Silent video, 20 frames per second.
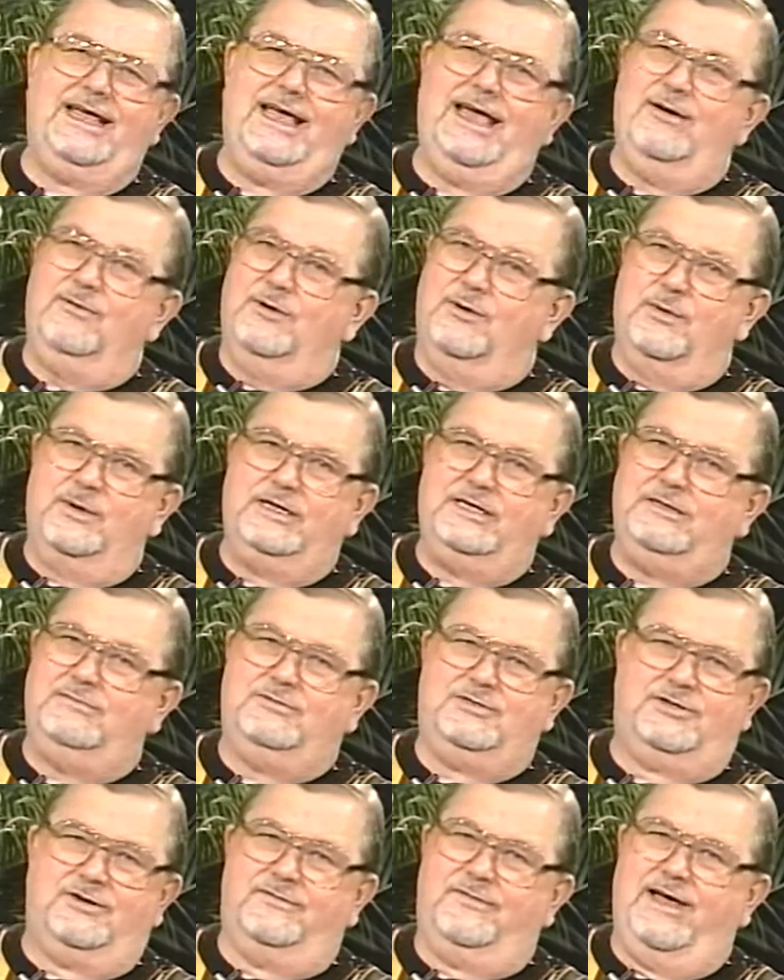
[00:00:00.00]
yeah, well, we
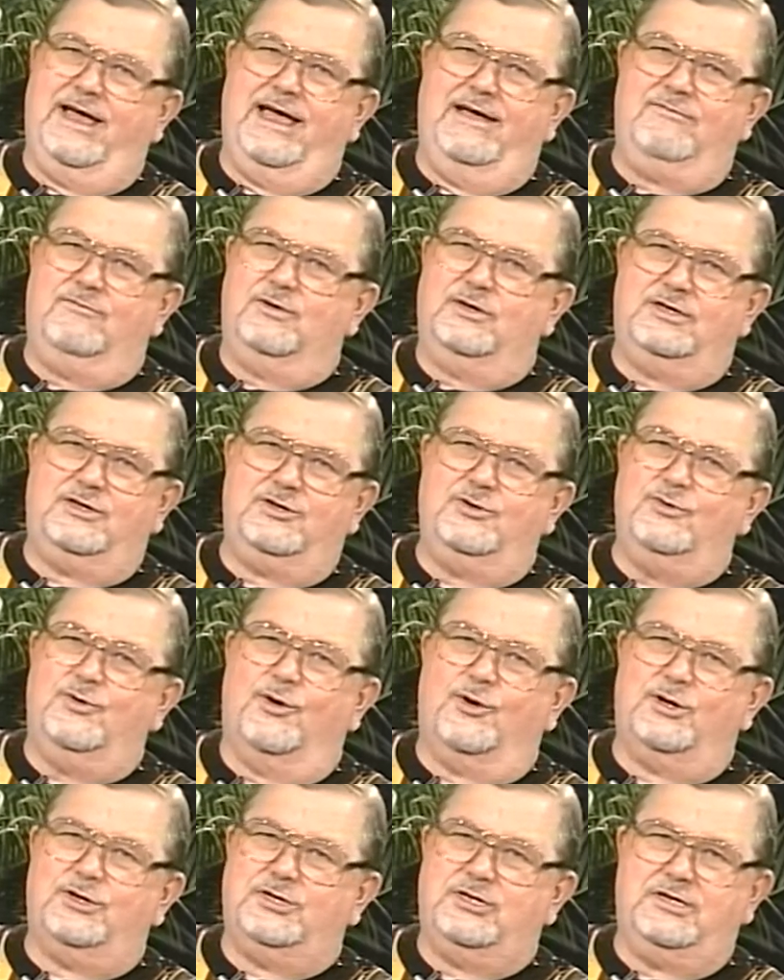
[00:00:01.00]
survived with 2
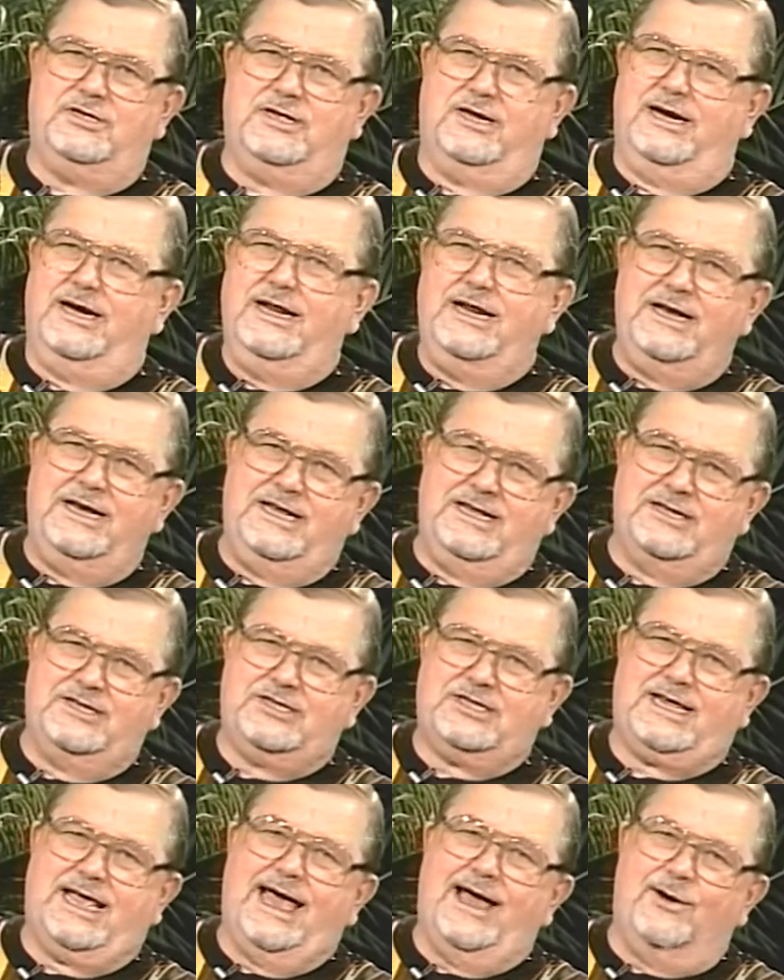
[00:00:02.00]
horses and an Indian
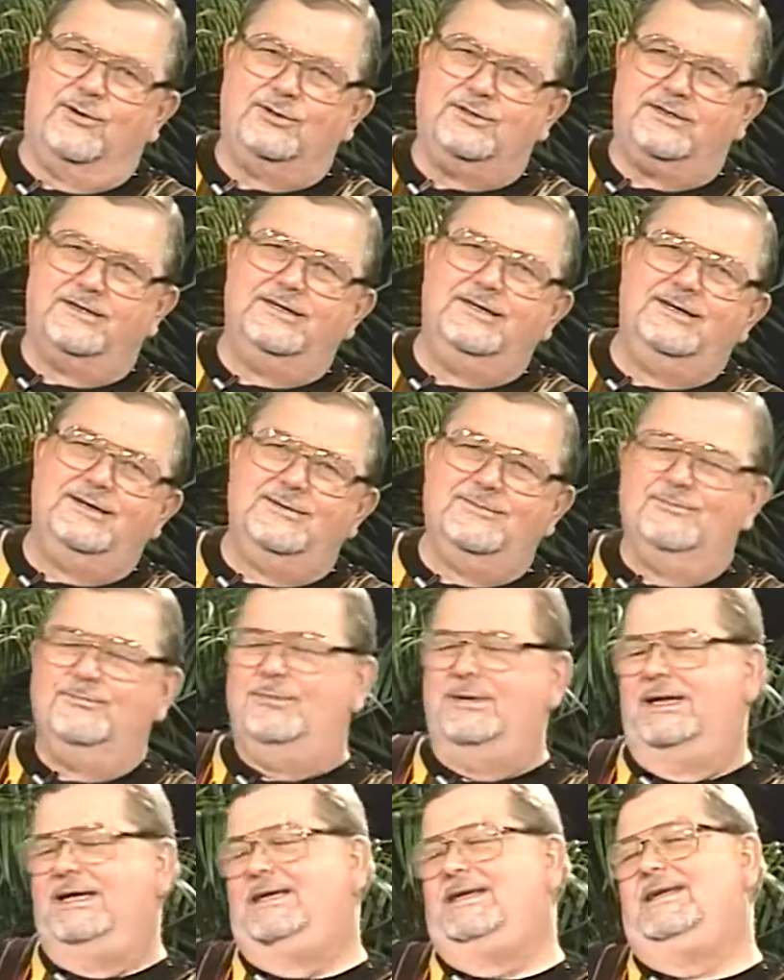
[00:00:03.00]
scout,
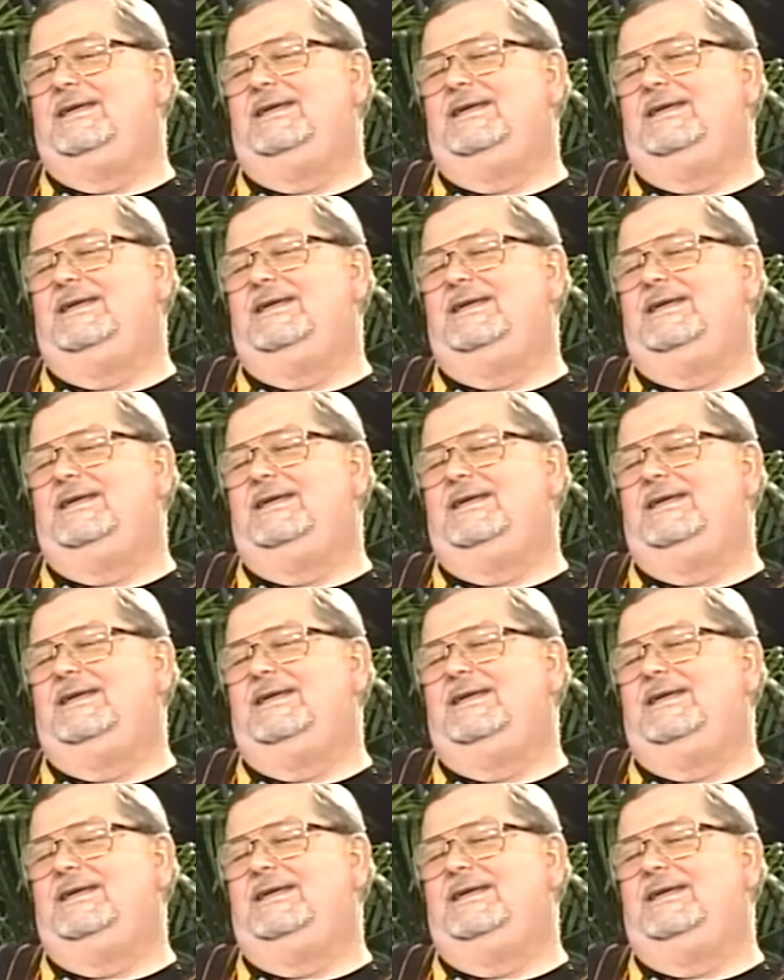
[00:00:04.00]
but